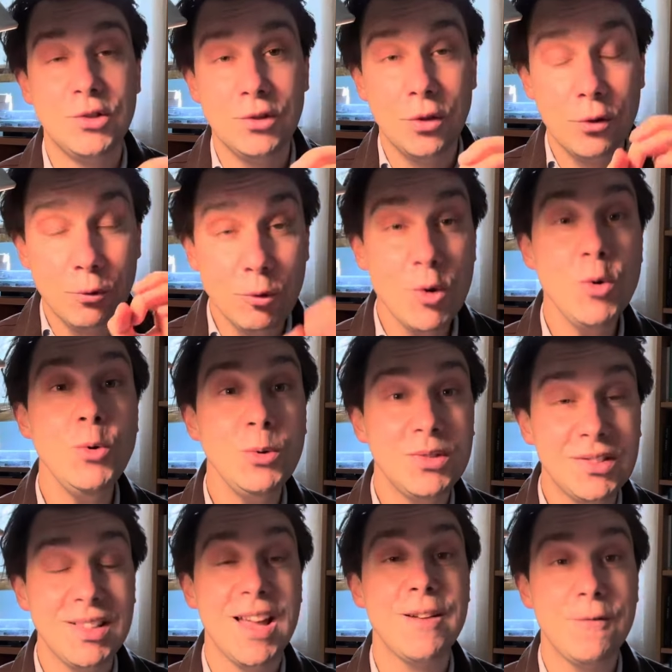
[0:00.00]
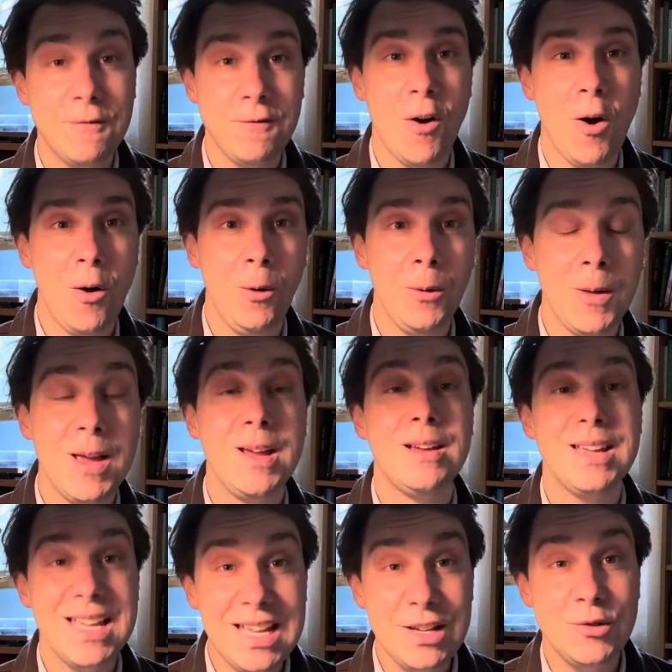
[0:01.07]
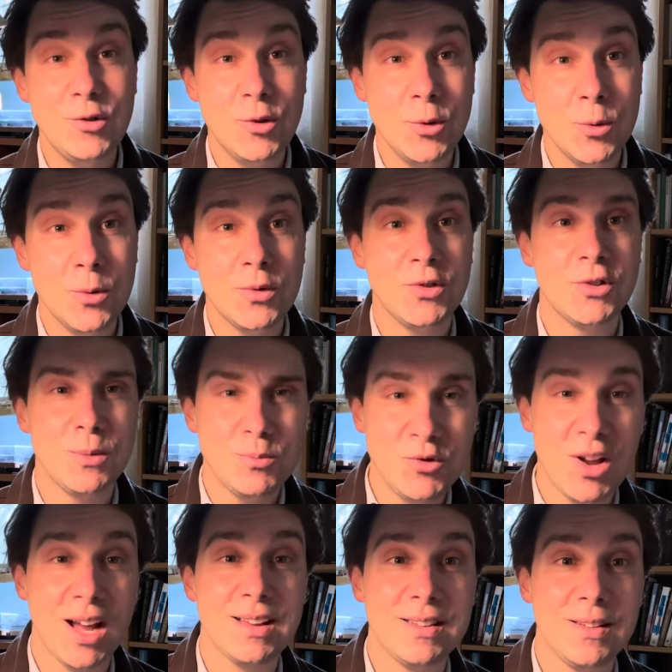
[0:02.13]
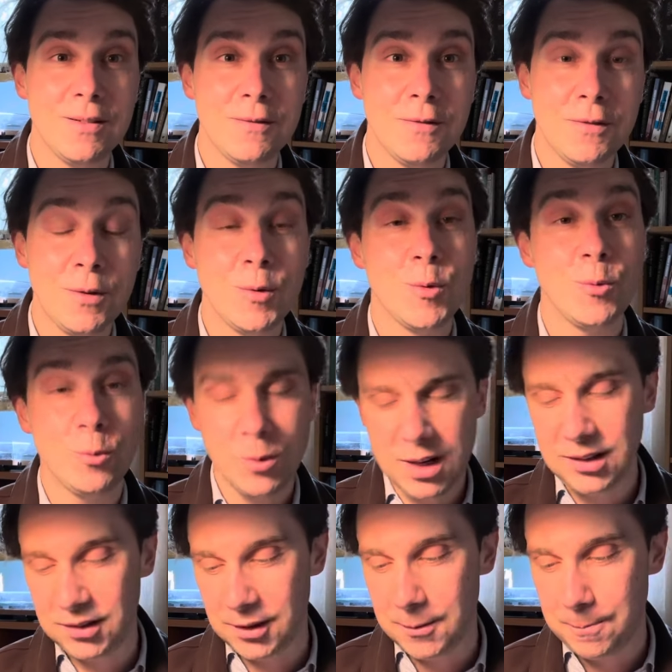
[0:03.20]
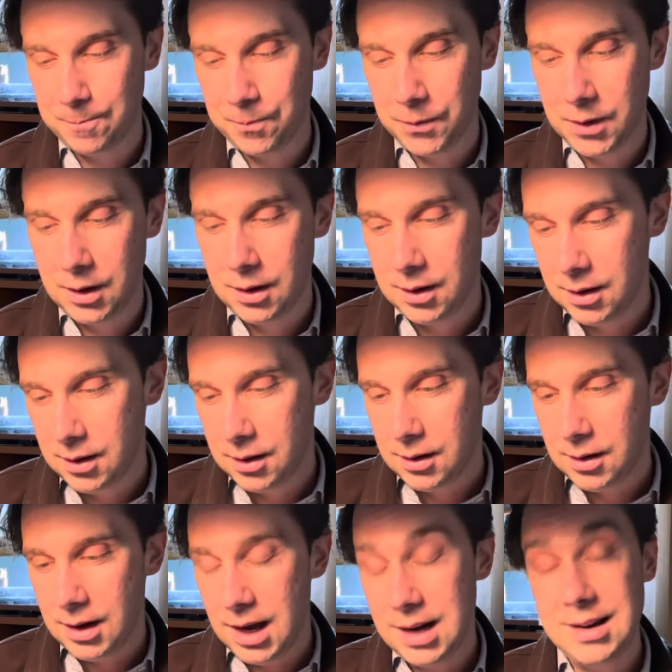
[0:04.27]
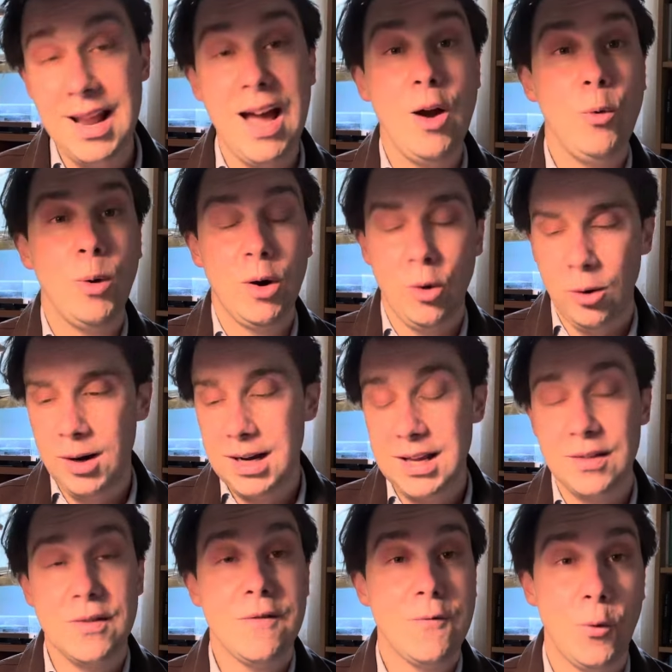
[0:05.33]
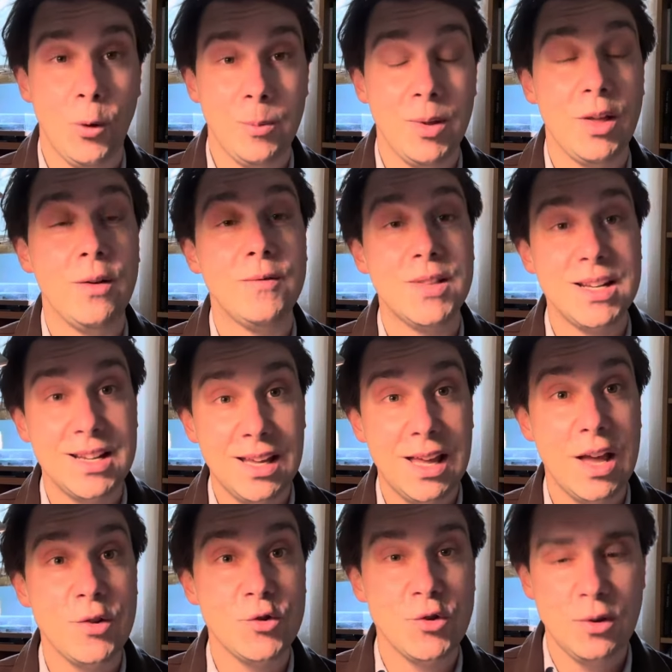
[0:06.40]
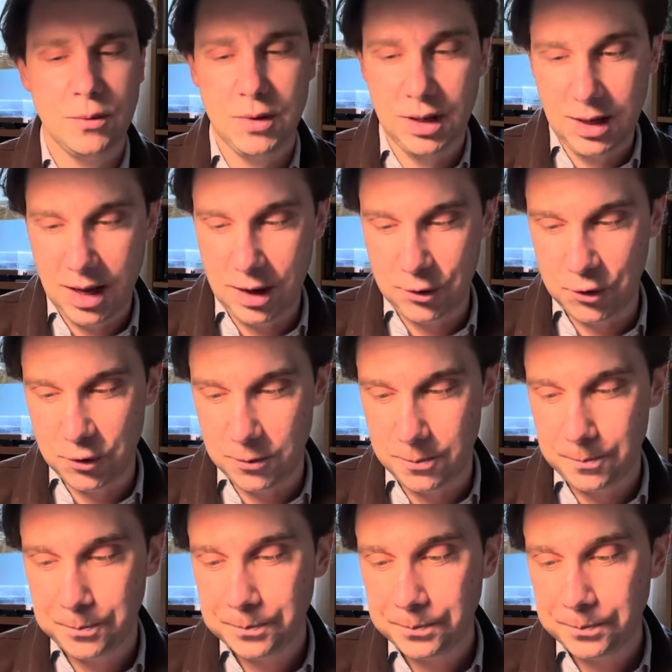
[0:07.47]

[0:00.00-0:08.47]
through said fall into subjective reason. And now we're already at the formula of the negation of negation.